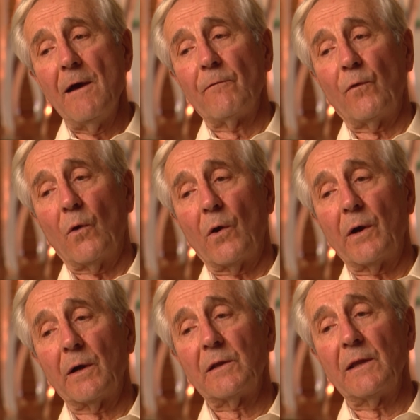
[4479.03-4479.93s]

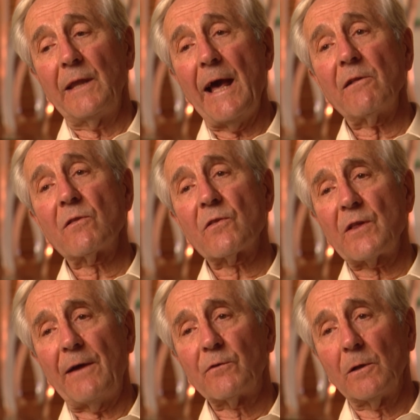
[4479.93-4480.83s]
for the next
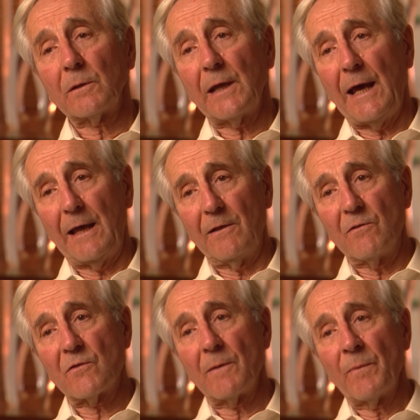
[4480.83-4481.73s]
several days.